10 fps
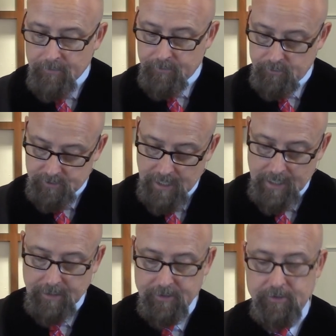through
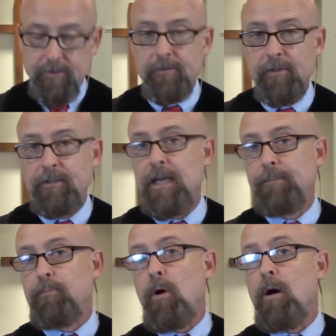Silas, that they
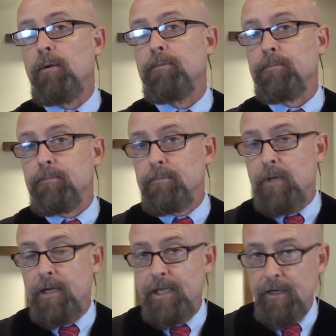had brought
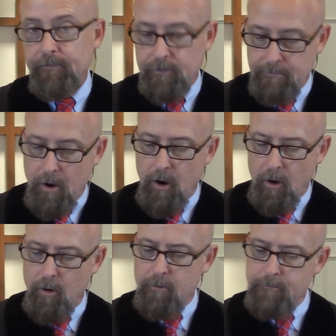a gift to Paul,